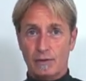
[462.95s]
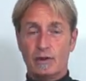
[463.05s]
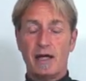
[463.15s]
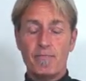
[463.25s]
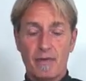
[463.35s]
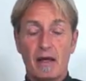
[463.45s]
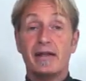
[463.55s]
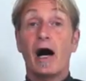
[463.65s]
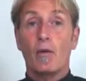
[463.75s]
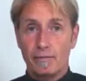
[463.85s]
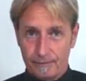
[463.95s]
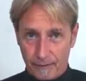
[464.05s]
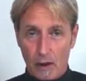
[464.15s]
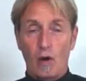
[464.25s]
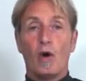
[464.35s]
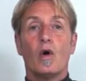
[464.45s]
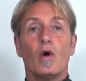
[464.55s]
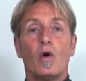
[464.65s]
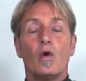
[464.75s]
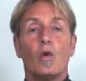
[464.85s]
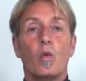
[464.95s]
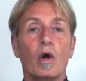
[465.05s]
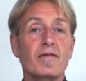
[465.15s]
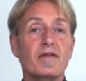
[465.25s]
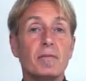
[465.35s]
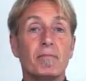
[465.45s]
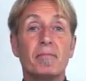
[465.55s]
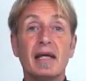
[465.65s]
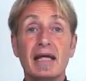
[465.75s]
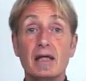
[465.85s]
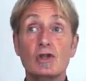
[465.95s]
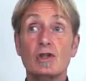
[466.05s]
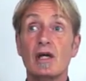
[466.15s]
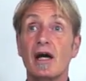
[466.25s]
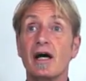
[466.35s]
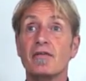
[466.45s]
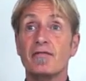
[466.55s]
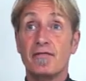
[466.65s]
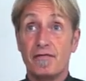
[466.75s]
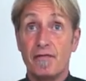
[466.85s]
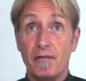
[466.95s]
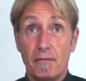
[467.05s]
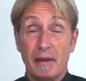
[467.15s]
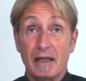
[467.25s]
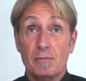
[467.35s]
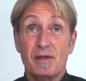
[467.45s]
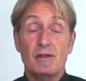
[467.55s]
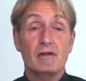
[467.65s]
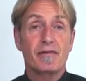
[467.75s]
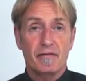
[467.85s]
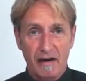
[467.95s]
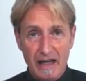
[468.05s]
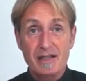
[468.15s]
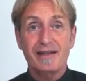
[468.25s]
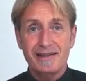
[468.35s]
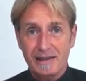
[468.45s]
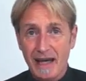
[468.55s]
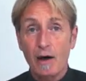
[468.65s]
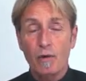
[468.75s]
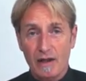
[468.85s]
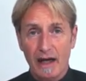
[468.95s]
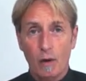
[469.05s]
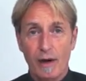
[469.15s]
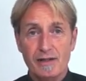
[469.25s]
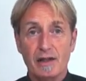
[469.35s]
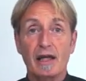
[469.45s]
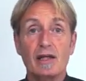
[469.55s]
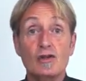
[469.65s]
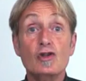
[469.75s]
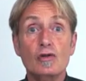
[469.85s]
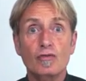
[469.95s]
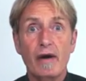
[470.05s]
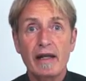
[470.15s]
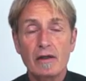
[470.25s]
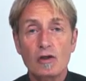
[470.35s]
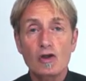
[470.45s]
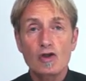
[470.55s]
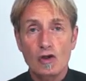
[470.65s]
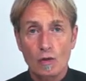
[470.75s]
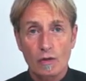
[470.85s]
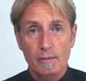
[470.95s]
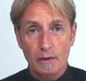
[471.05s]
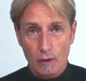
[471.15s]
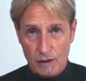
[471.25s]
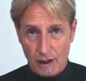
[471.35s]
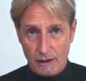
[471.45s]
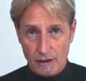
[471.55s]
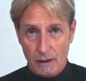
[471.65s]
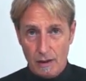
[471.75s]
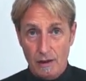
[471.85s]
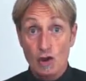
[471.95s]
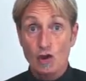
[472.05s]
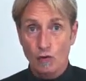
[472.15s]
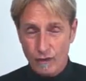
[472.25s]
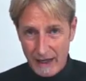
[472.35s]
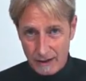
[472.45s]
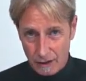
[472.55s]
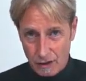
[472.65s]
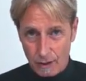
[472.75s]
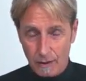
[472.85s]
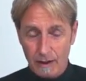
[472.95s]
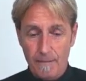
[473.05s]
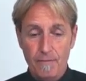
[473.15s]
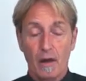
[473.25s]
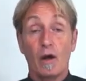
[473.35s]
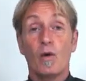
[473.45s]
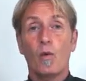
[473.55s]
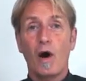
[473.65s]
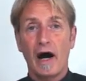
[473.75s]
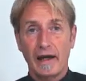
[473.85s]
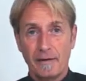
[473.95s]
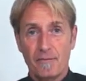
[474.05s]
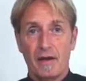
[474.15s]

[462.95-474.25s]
Okay. Now, one of the biggest pieces of advice that you get with ayahuasca is surrender to the process. Surrender to it. Why?